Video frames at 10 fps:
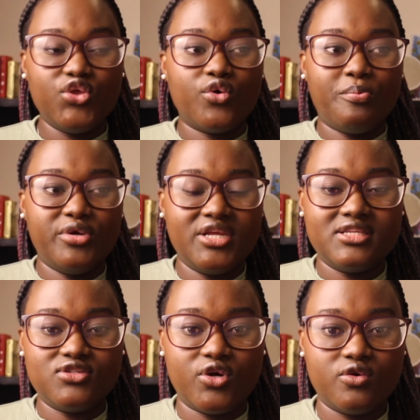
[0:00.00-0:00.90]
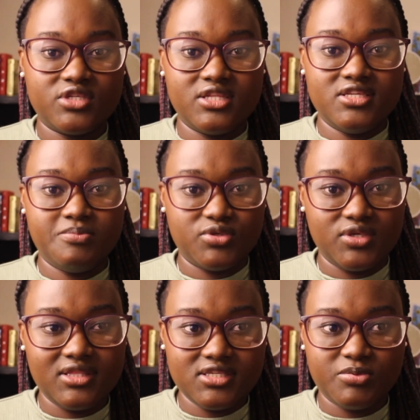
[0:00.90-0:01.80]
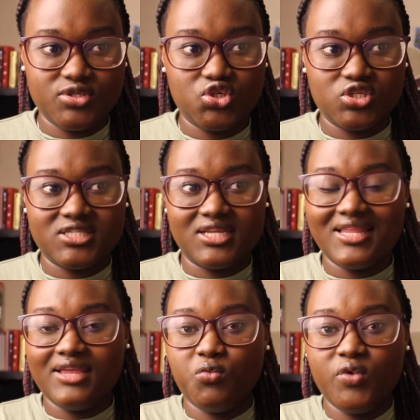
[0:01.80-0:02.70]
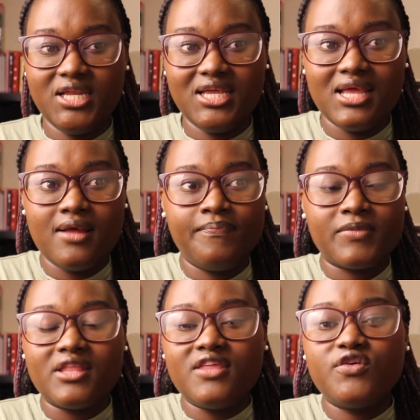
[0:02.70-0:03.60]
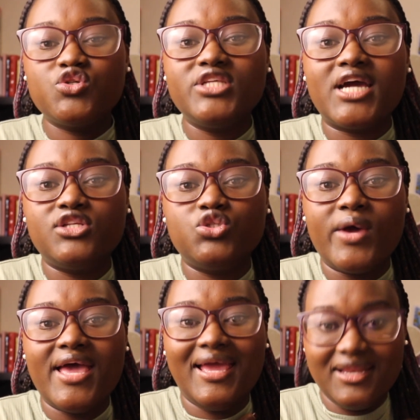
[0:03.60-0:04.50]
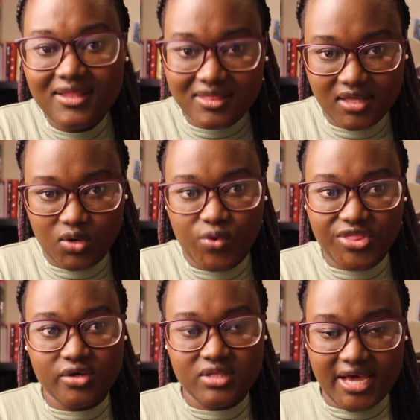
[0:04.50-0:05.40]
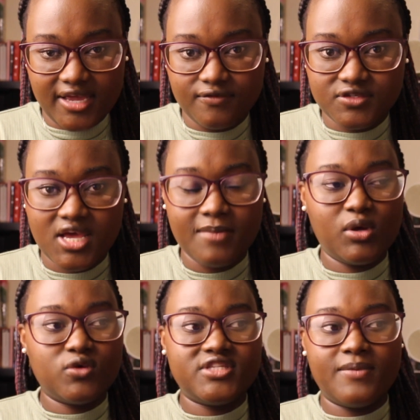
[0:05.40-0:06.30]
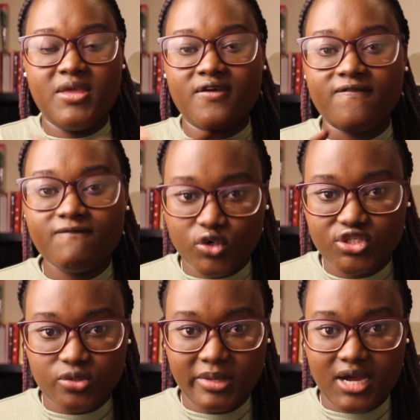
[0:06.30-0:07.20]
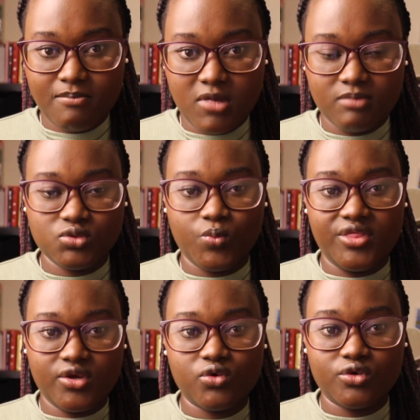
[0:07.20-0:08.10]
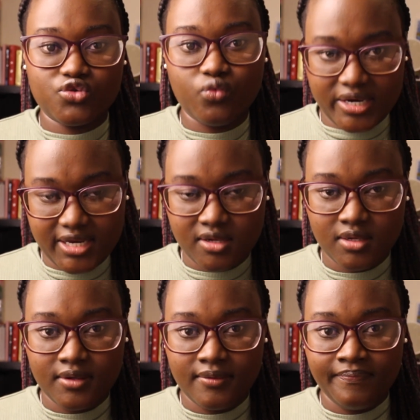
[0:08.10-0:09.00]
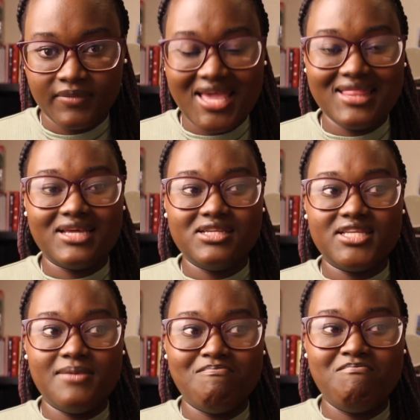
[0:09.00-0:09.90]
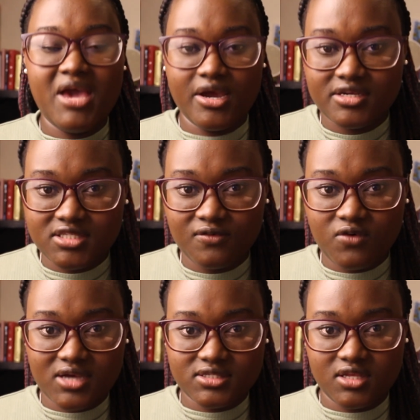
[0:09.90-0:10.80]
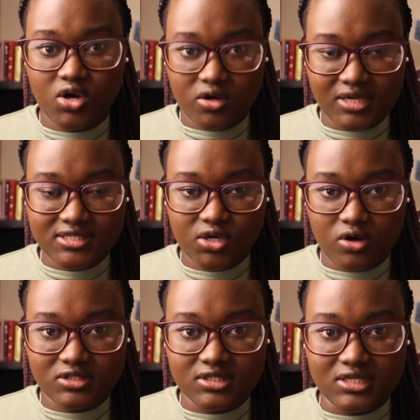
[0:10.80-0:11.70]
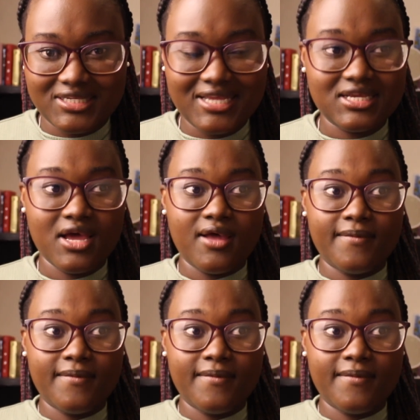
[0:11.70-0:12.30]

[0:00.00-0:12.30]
You're putting these girls in these positions that they virtually can't do anything with their lives because they're being forced to become moms when they're not ready. And that is embarrassing for us as a continent. And